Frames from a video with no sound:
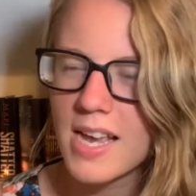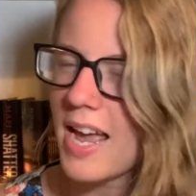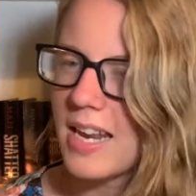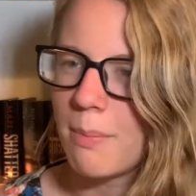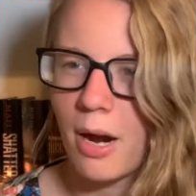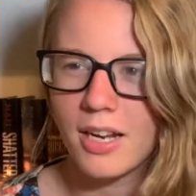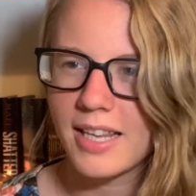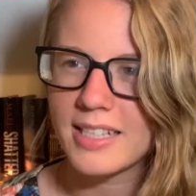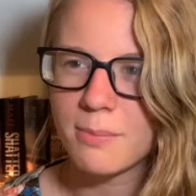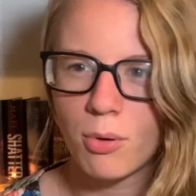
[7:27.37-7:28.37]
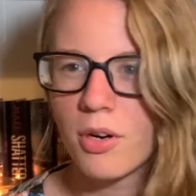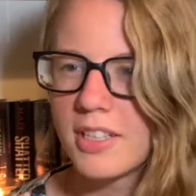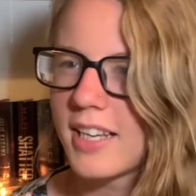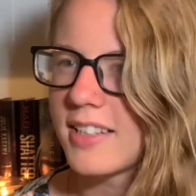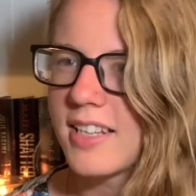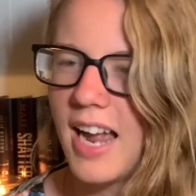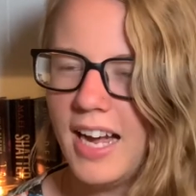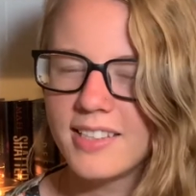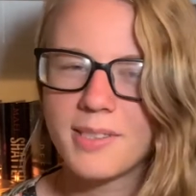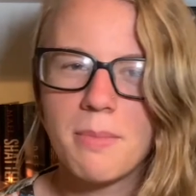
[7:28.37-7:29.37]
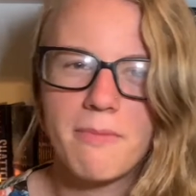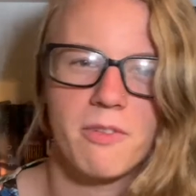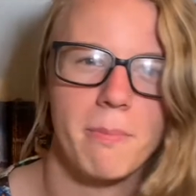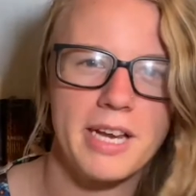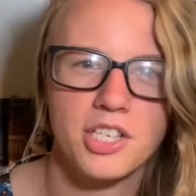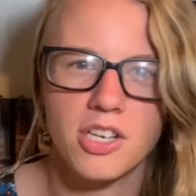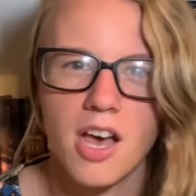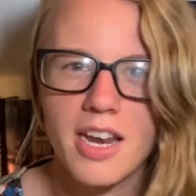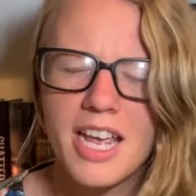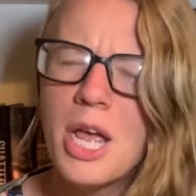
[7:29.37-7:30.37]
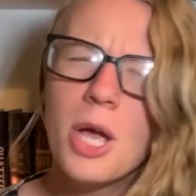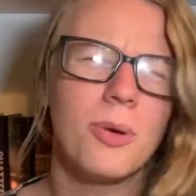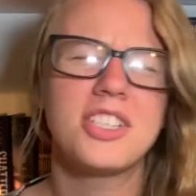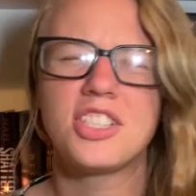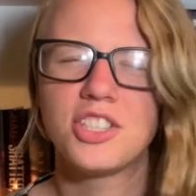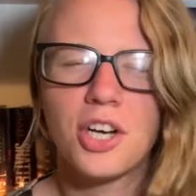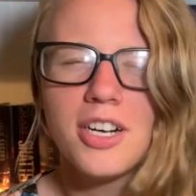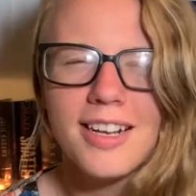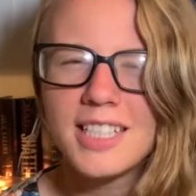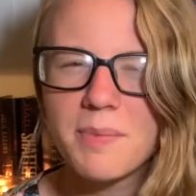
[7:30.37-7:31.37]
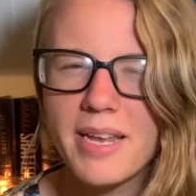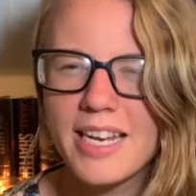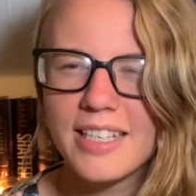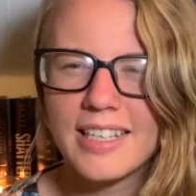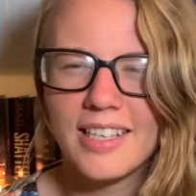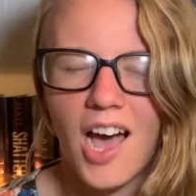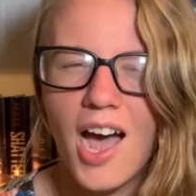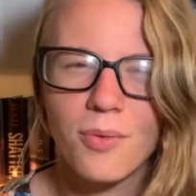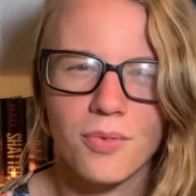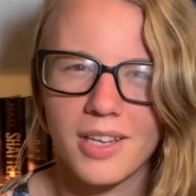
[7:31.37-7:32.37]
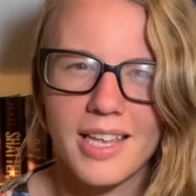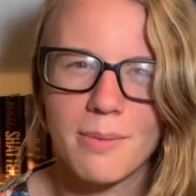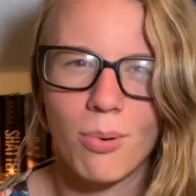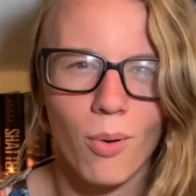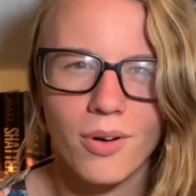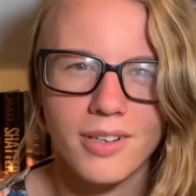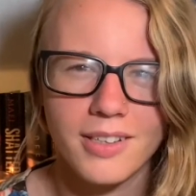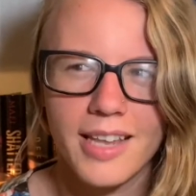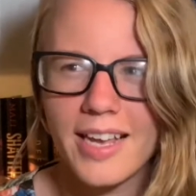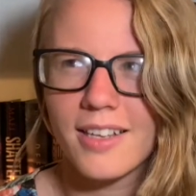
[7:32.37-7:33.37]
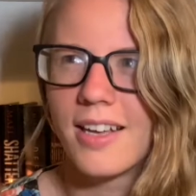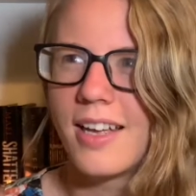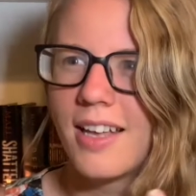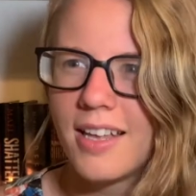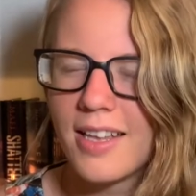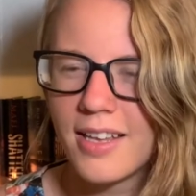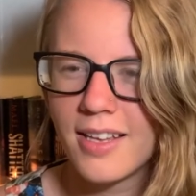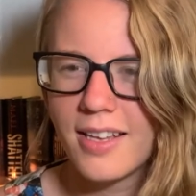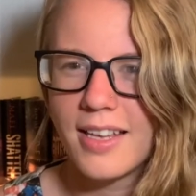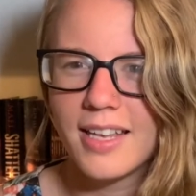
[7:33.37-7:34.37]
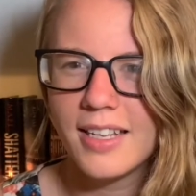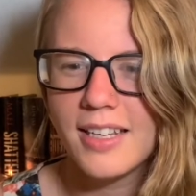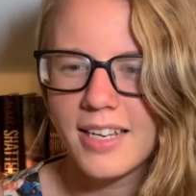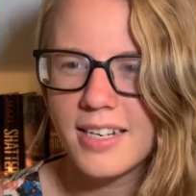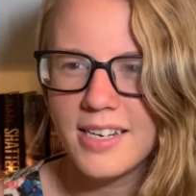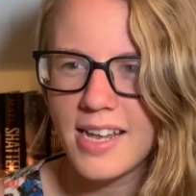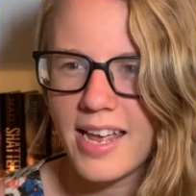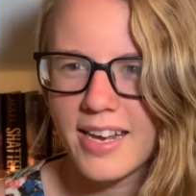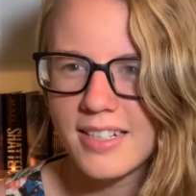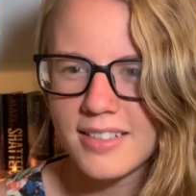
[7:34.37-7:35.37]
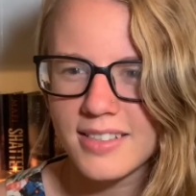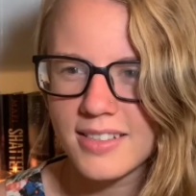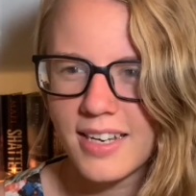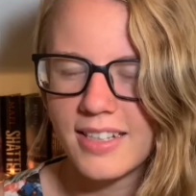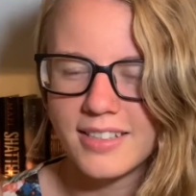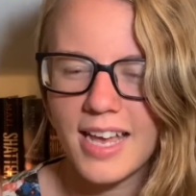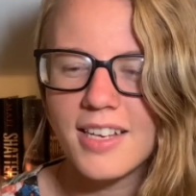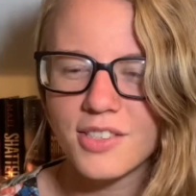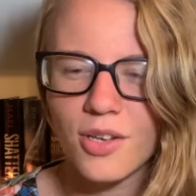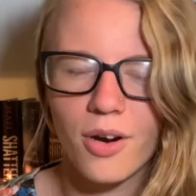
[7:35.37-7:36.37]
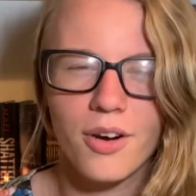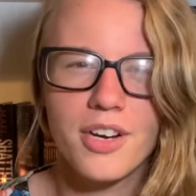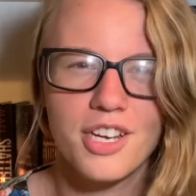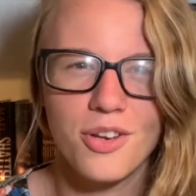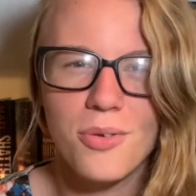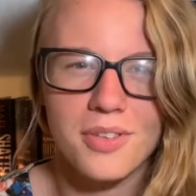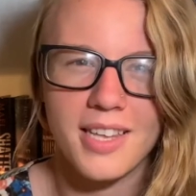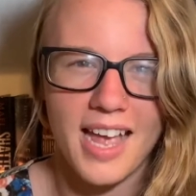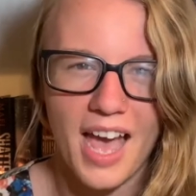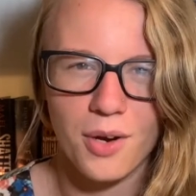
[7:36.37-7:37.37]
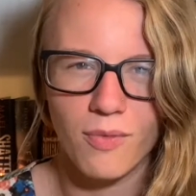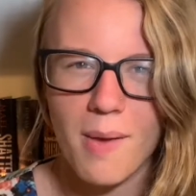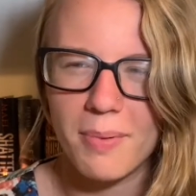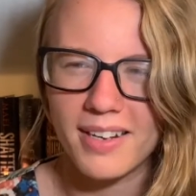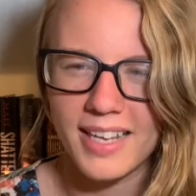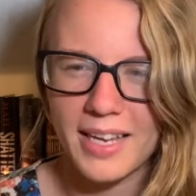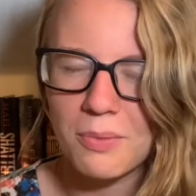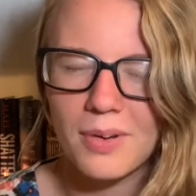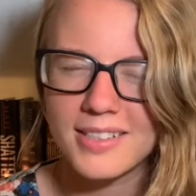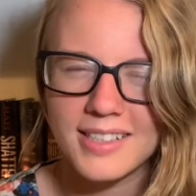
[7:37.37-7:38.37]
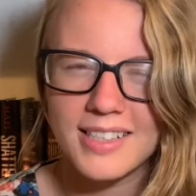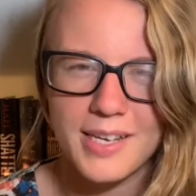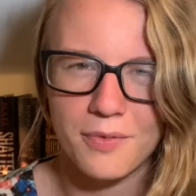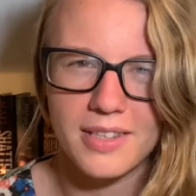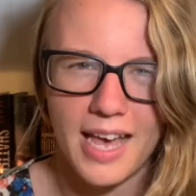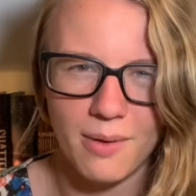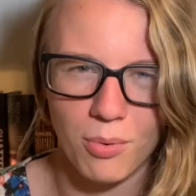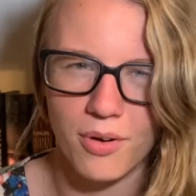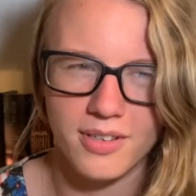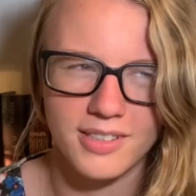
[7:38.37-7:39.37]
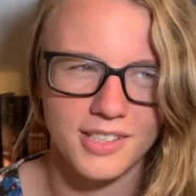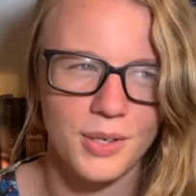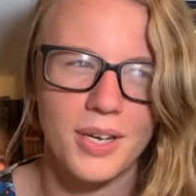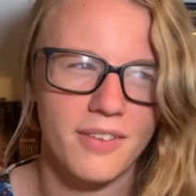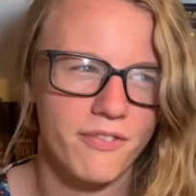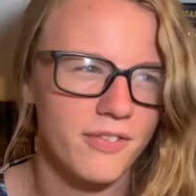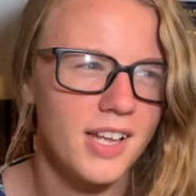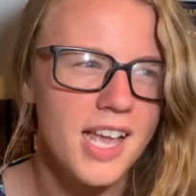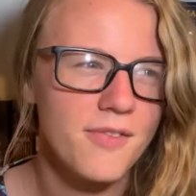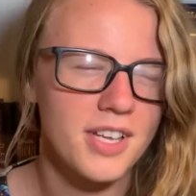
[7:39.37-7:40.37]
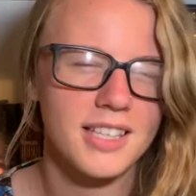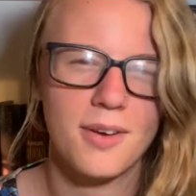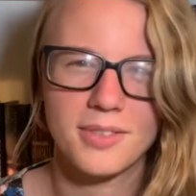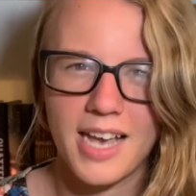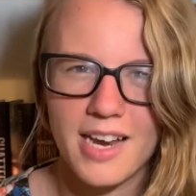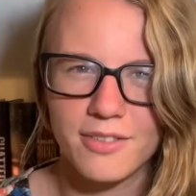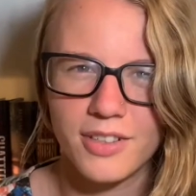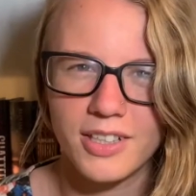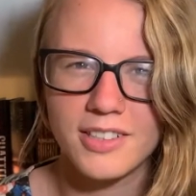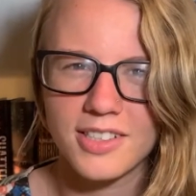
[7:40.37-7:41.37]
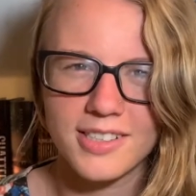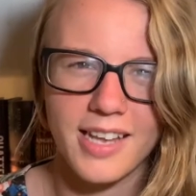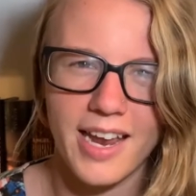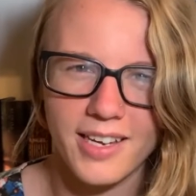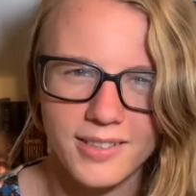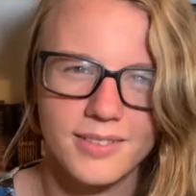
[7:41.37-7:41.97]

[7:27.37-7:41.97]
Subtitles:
and apparently it's important because it has some information on it, which turned out to be not really important. Like, Ilan and Des already knew that they had a weapon. Like, it wasn't even that important. So I feel like that was kind of all just, like,